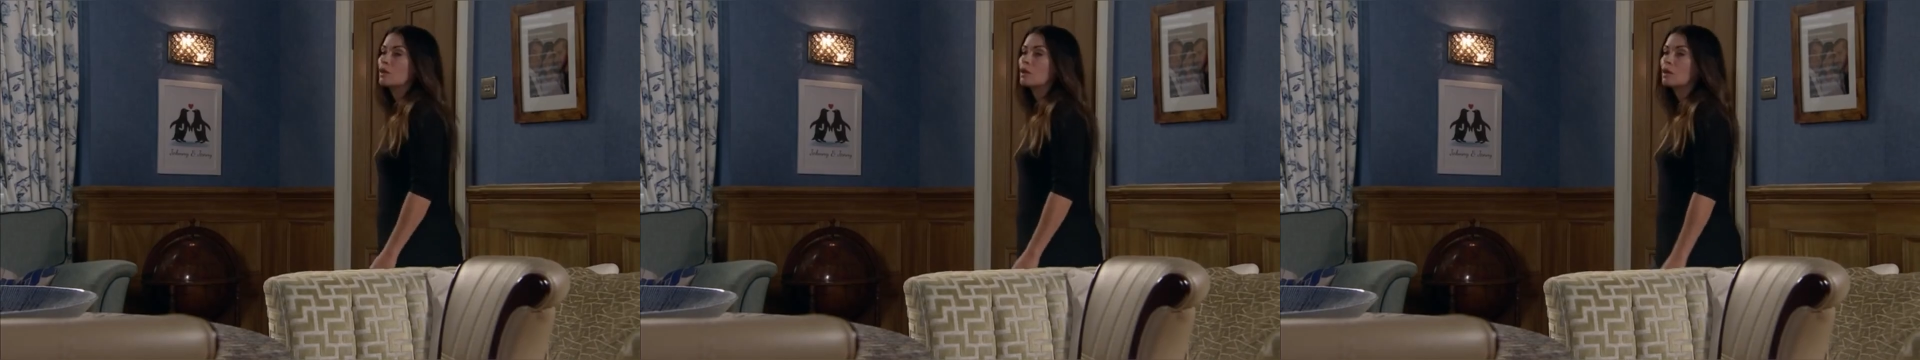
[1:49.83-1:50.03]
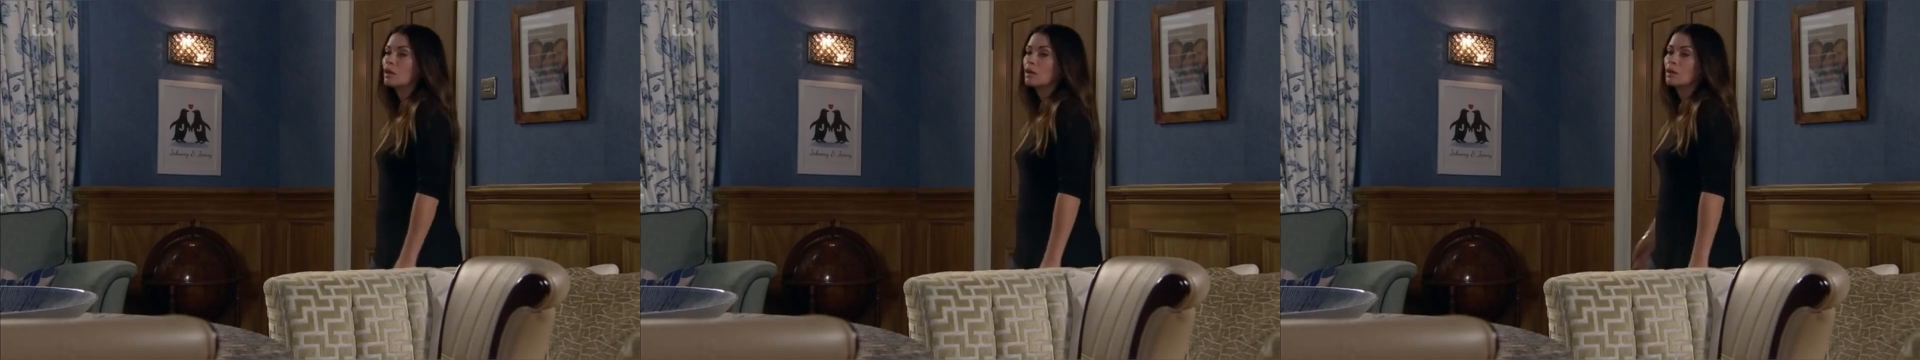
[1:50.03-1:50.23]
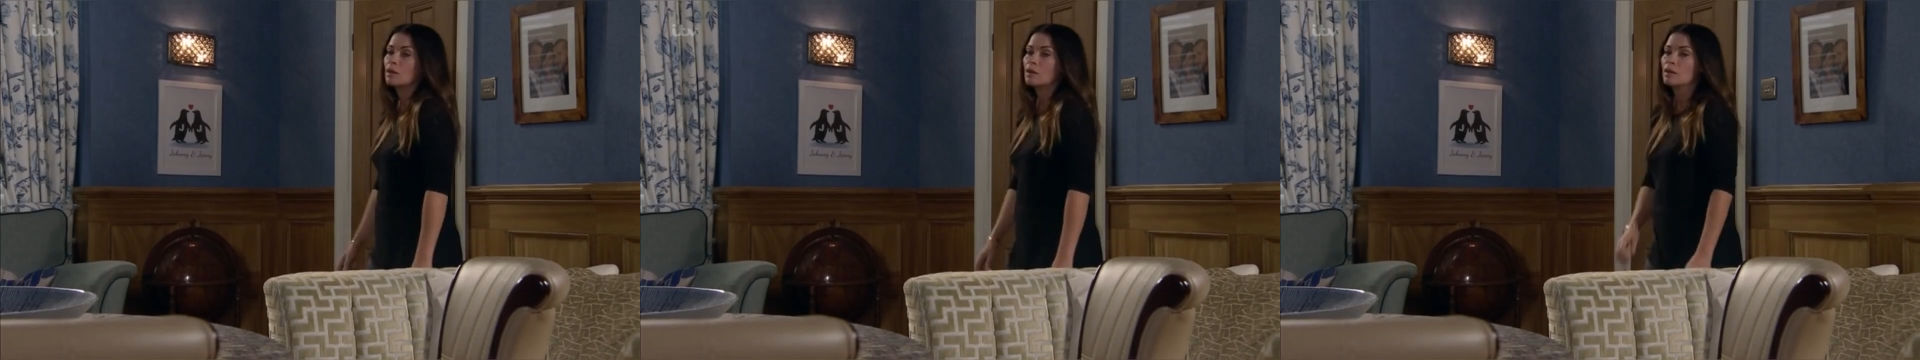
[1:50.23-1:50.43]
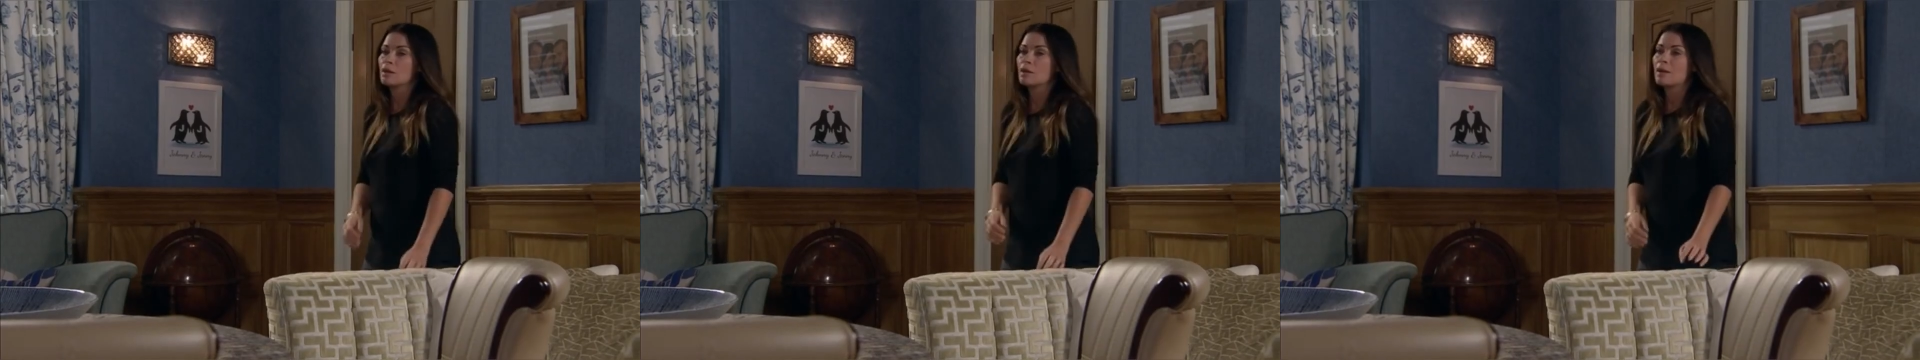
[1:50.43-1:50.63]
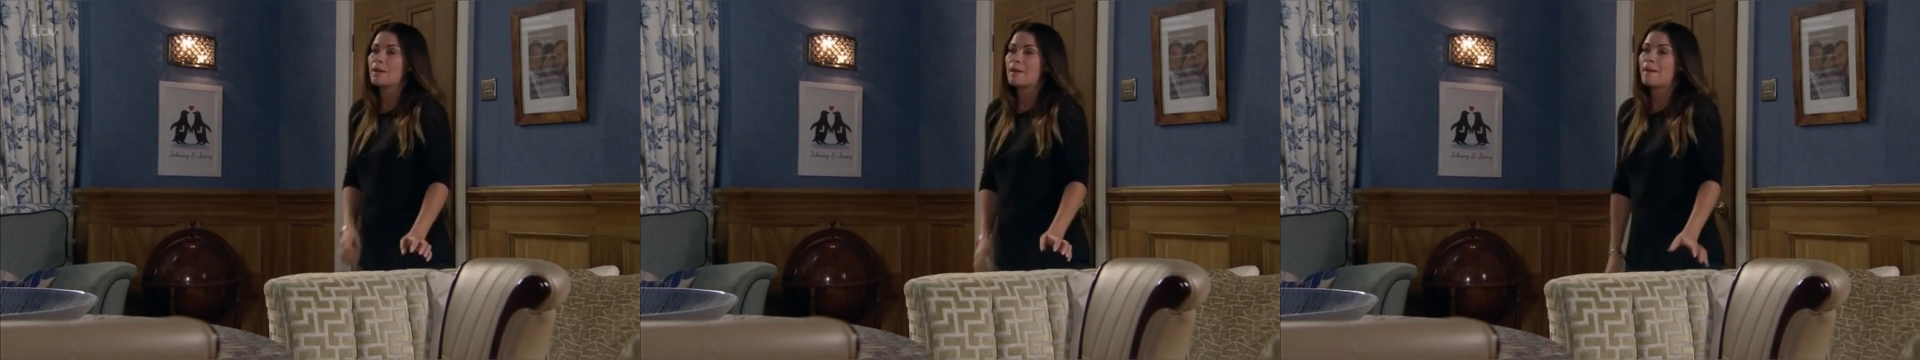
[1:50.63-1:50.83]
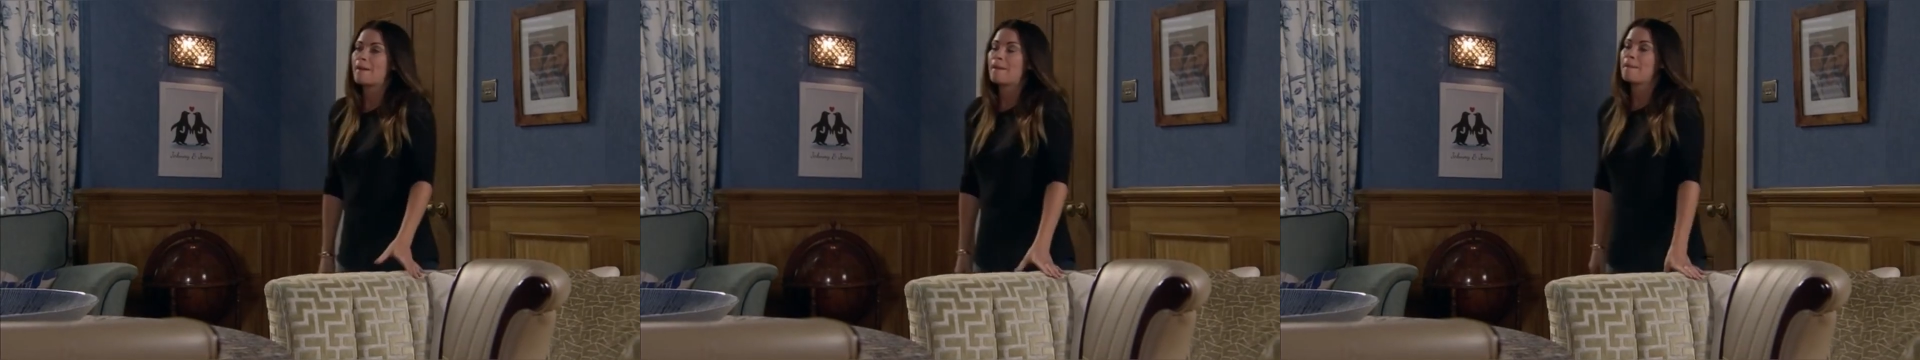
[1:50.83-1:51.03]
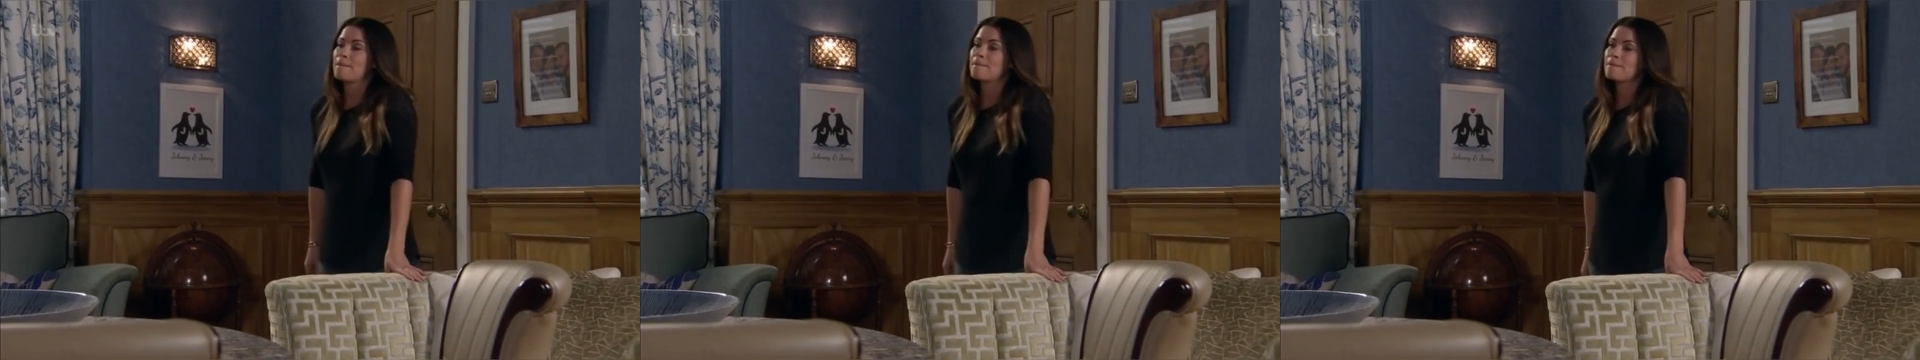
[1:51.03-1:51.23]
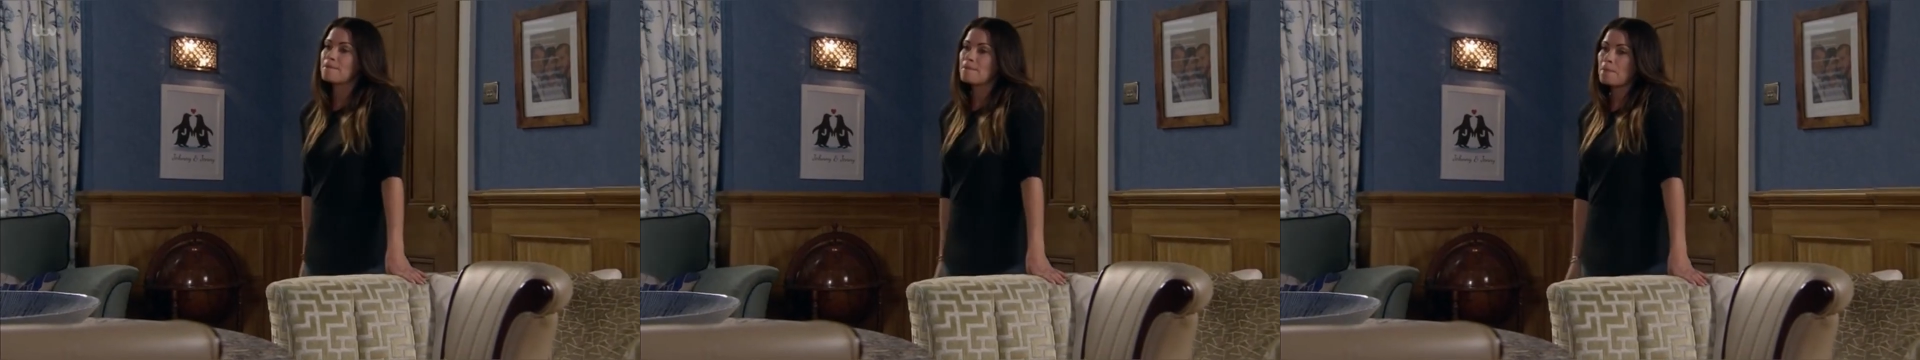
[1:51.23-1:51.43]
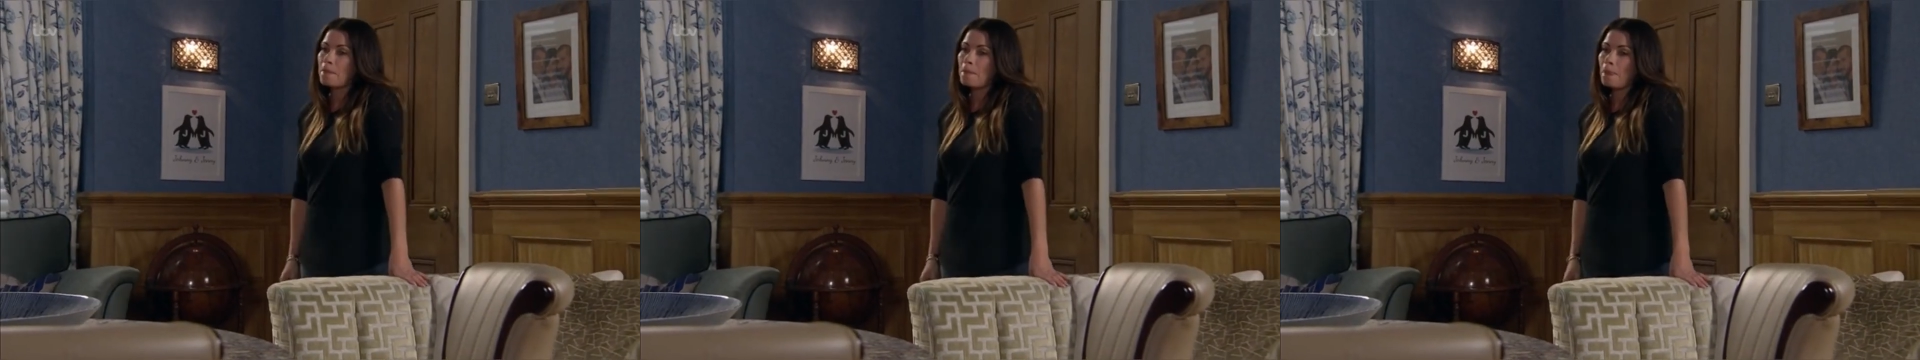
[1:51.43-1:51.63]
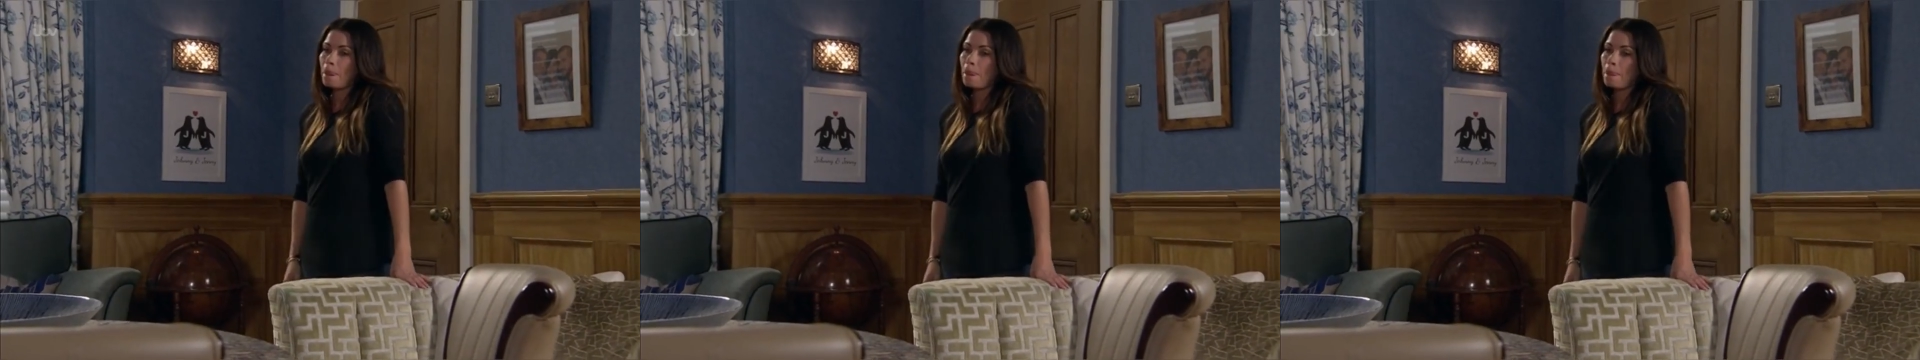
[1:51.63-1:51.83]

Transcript: (silence)